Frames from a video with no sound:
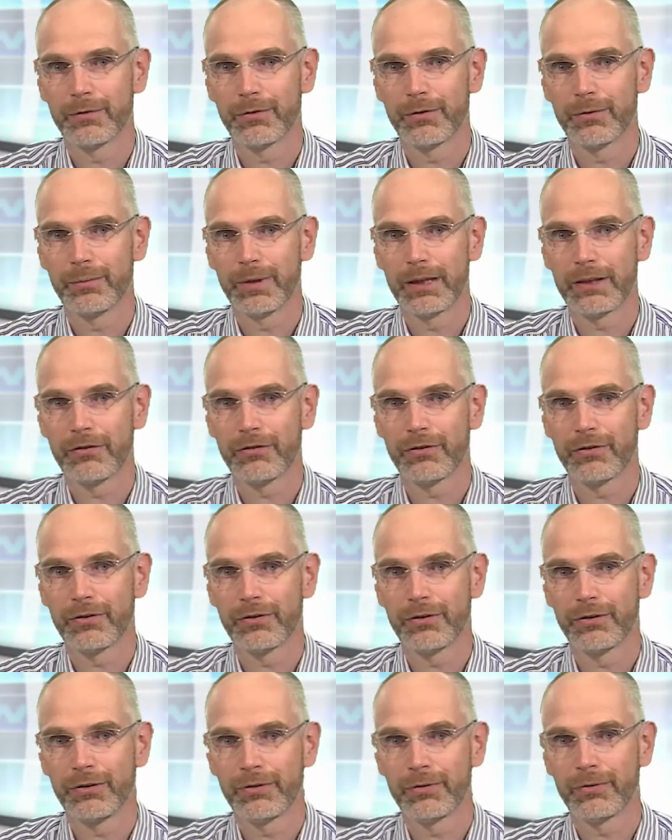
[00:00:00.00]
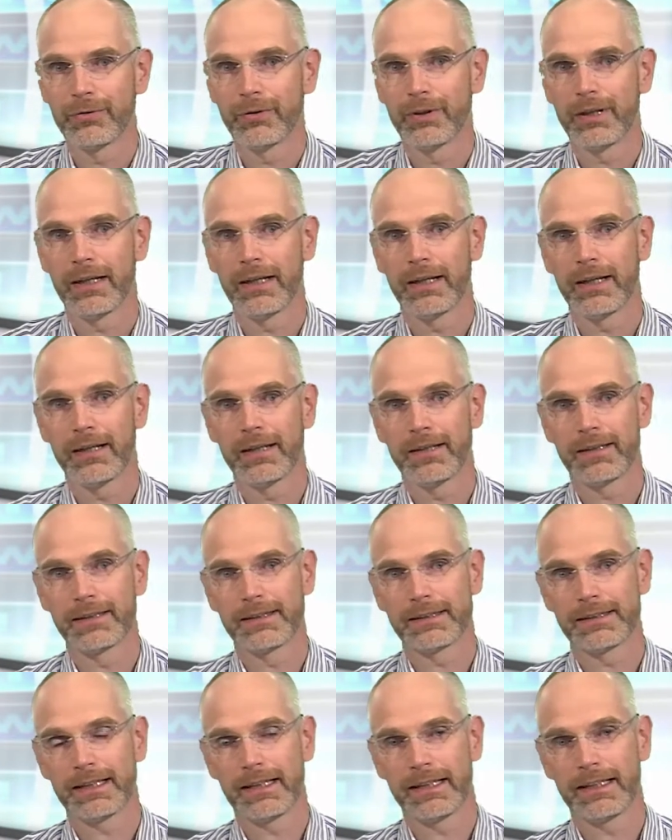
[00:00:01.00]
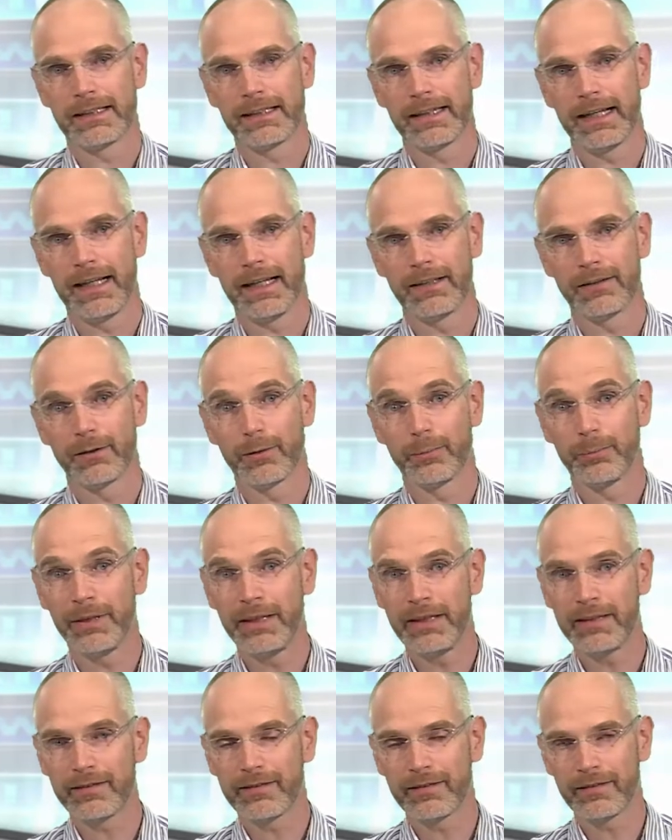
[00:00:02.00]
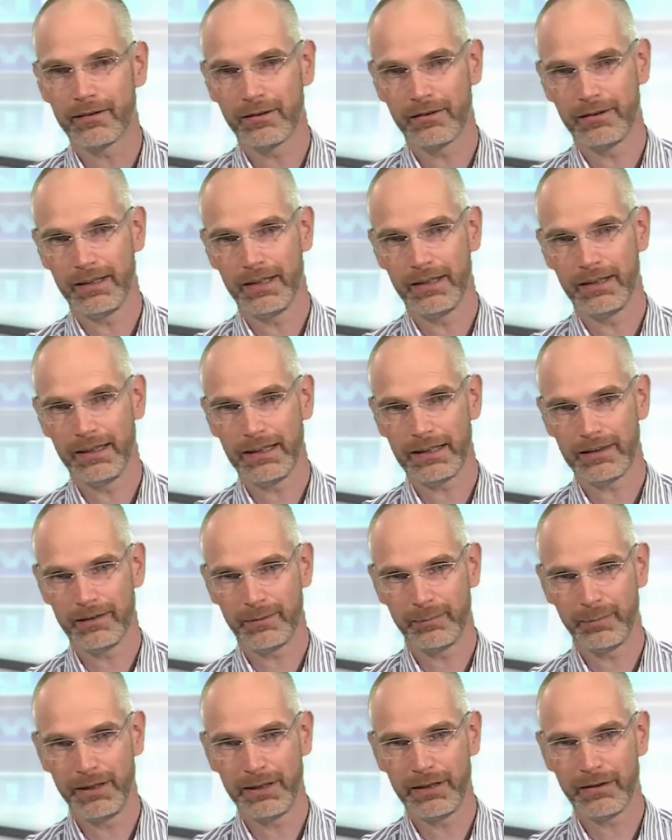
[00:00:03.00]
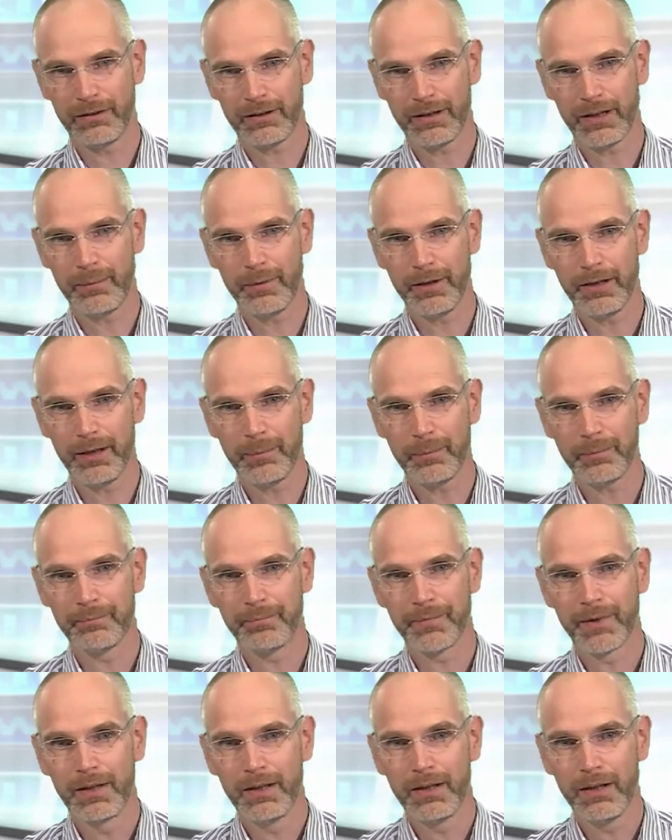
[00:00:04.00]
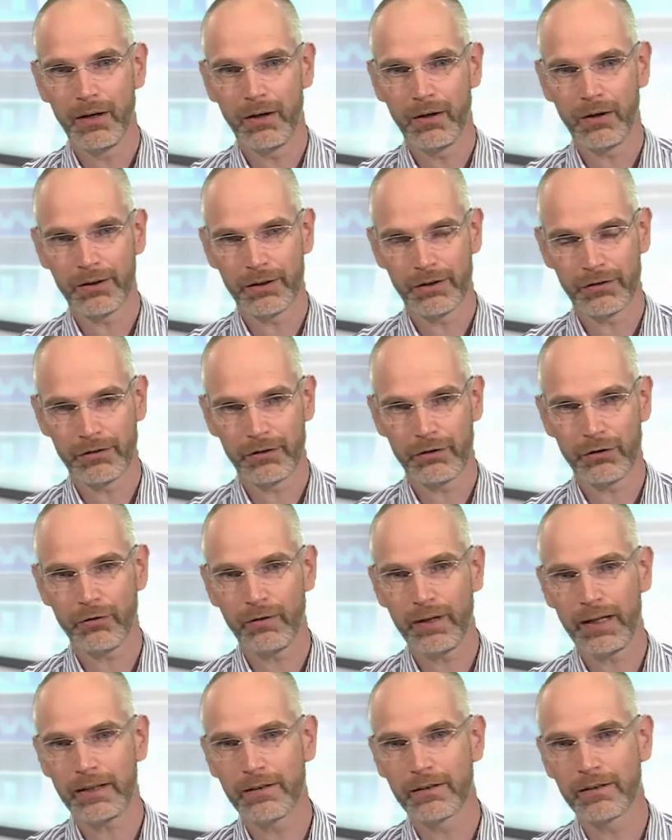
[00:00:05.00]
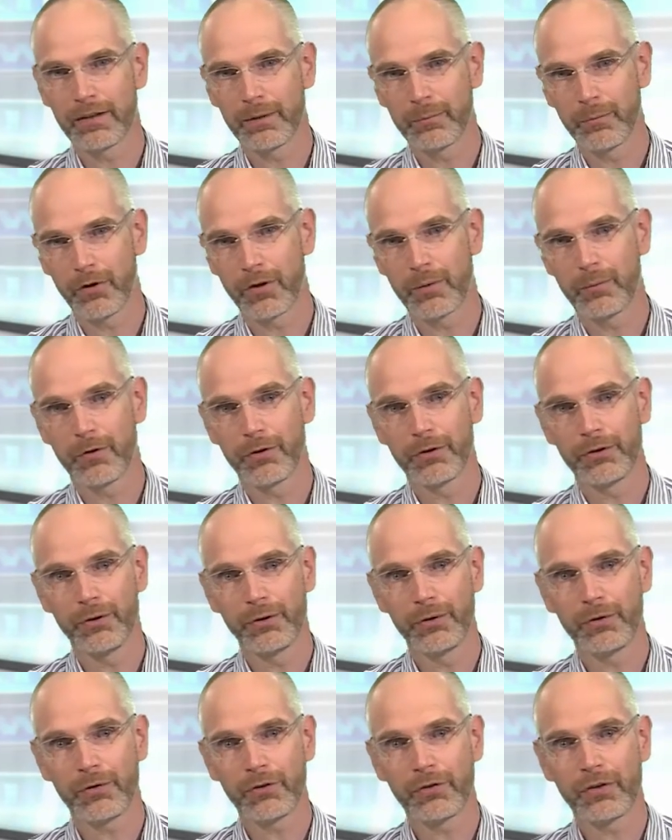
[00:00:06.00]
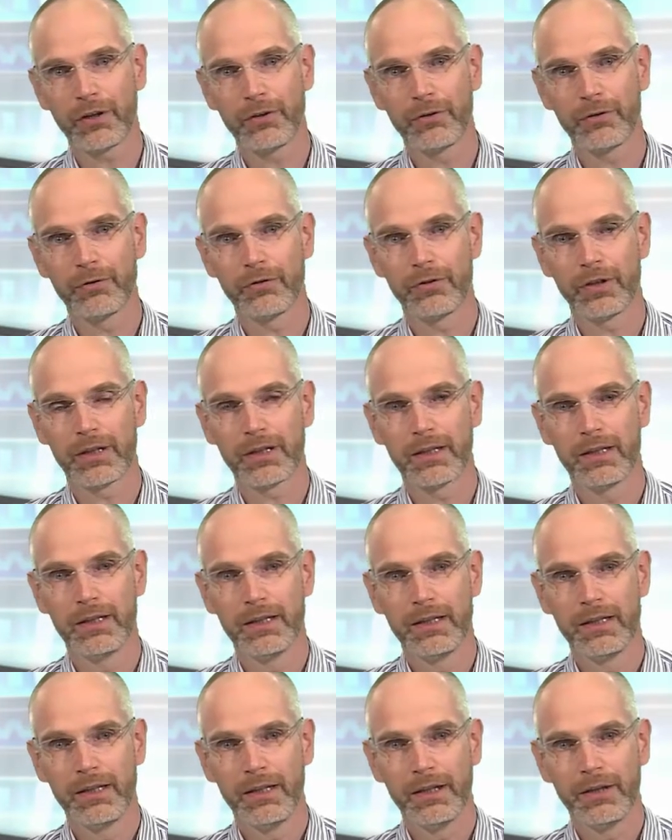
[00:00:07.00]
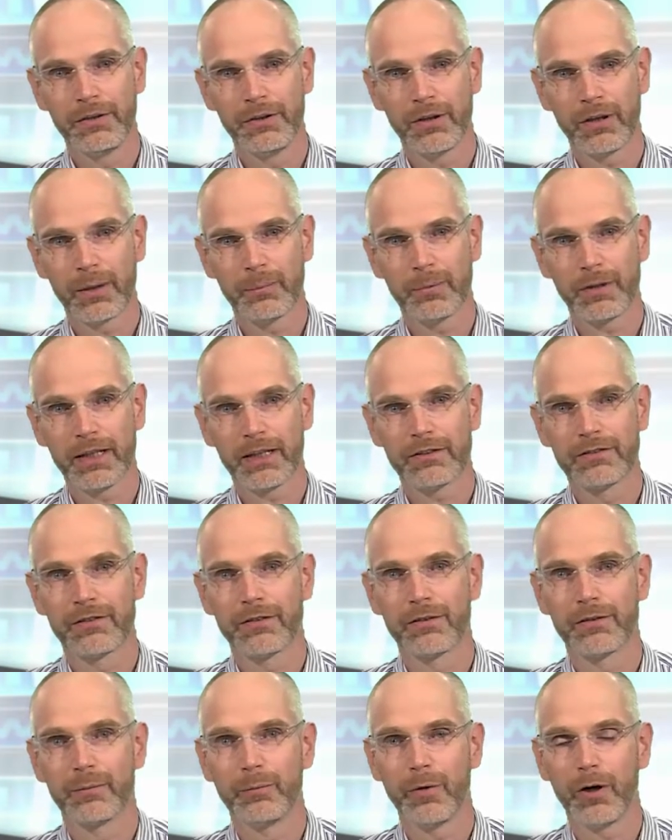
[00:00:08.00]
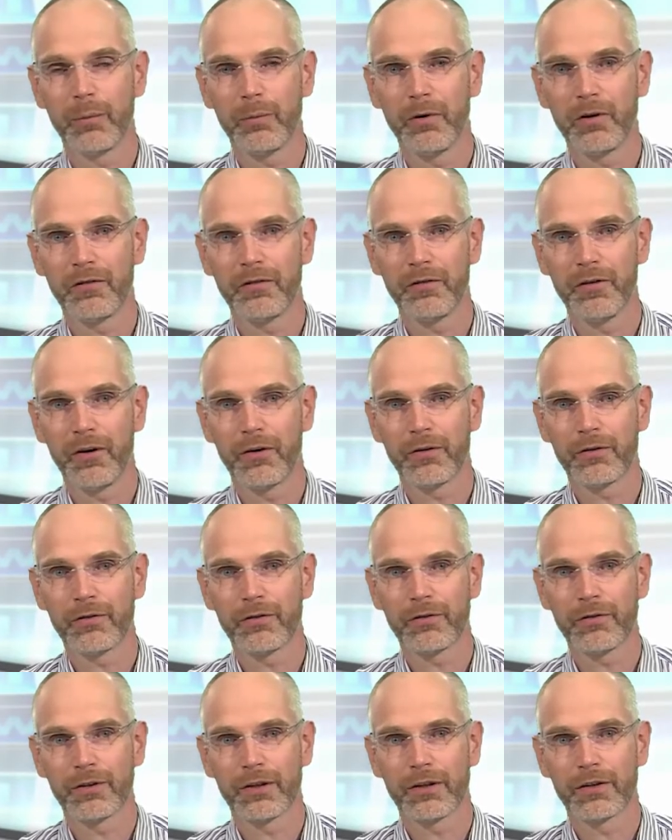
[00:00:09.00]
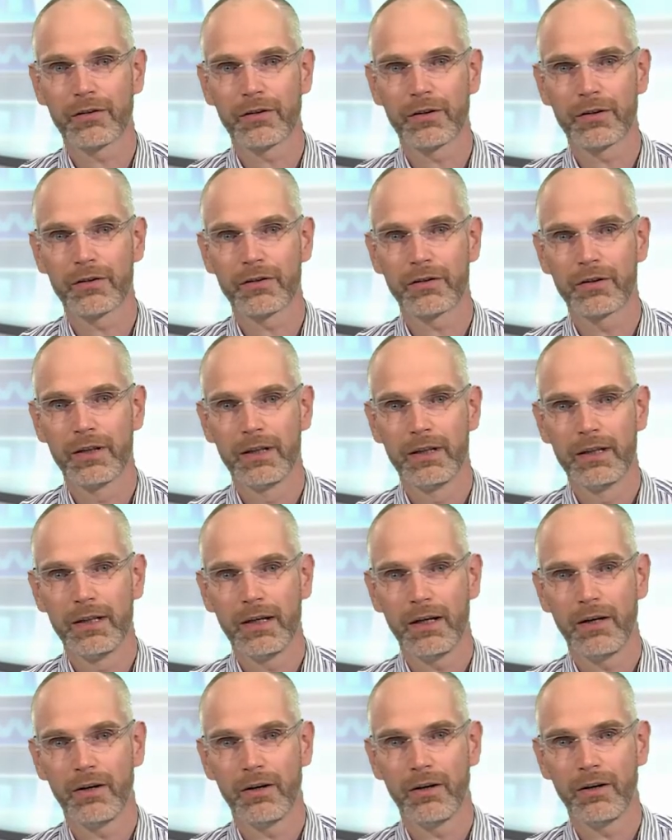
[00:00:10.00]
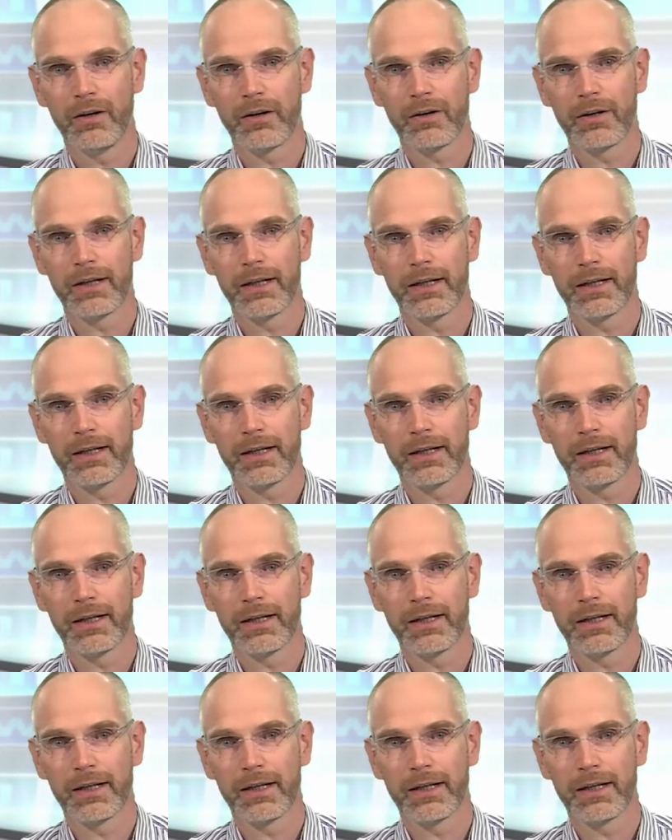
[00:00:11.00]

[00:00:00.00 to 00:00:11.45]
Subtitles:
make sure you can handle peaks, so a next peak coming up, or there's a trend and more users are using your application through mobile phones, for instance, or